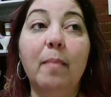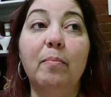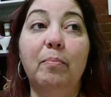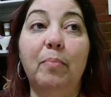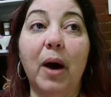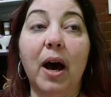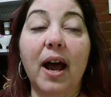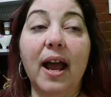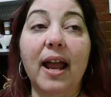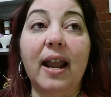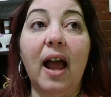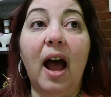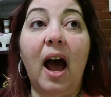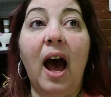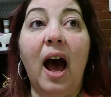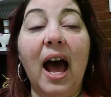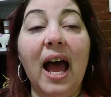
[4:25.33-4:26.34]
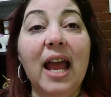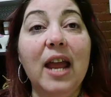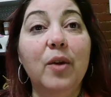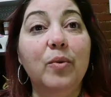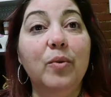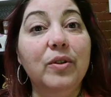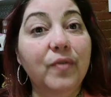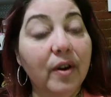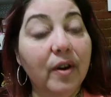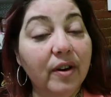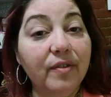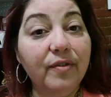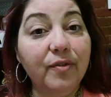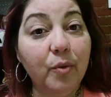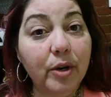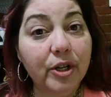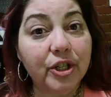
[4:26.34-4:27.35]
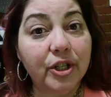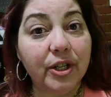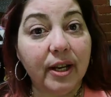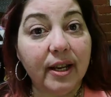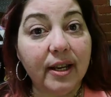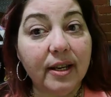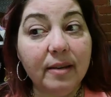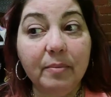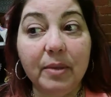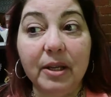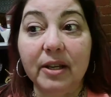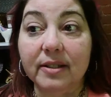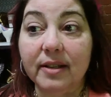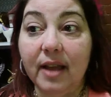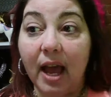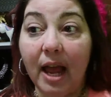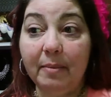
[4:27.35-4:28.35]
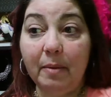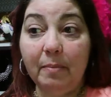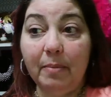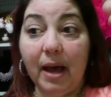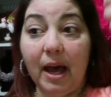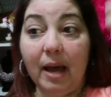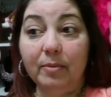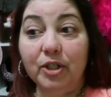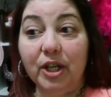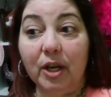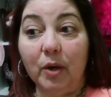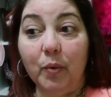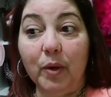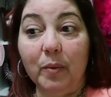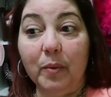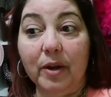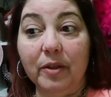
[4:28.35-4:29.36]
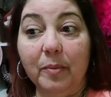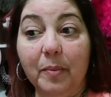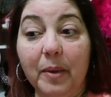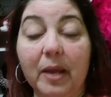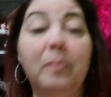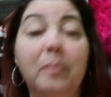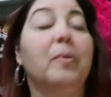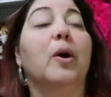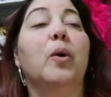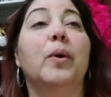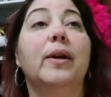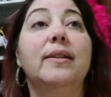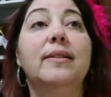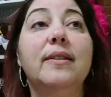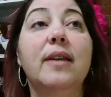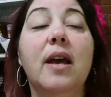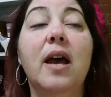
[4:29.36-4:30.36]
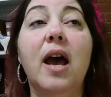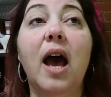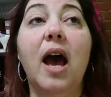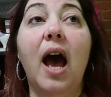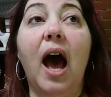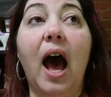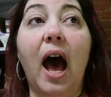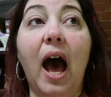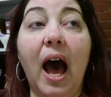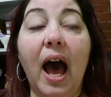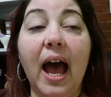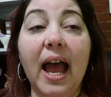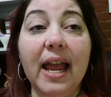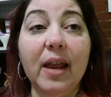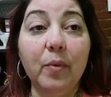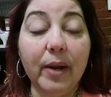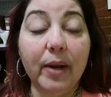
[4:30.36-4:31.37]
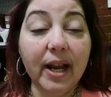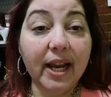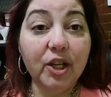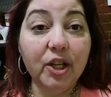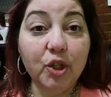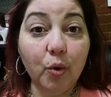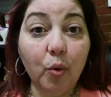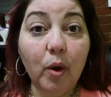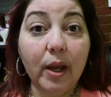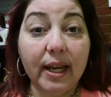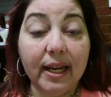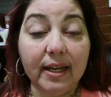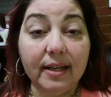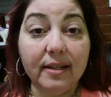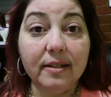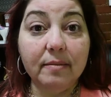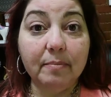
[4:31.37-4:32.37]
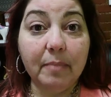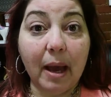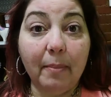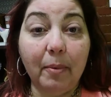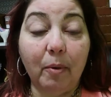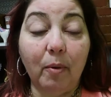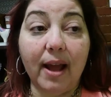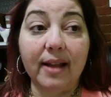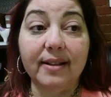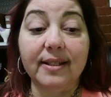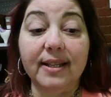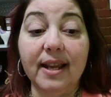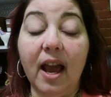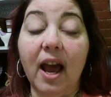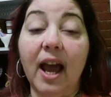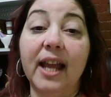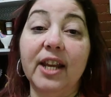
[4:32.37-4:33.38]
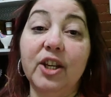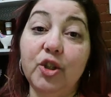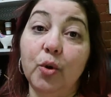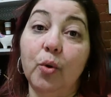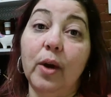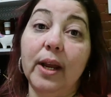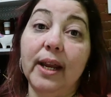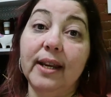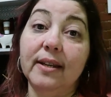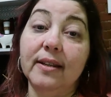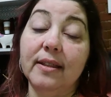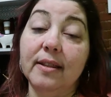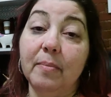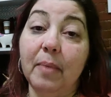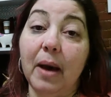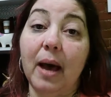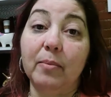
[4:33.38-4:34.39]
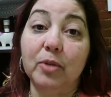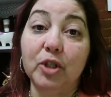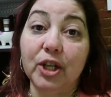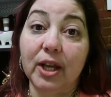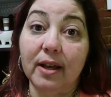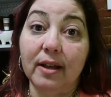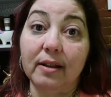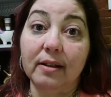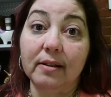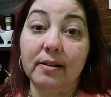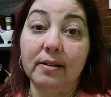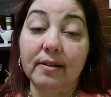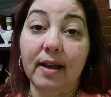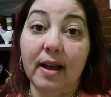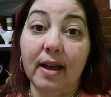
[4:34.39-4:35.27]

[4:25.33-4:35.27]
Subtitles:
But I was very fortunate because I'm a bombshell. We wear the pink boas. When I joined Paparazzi, I joined the bombshell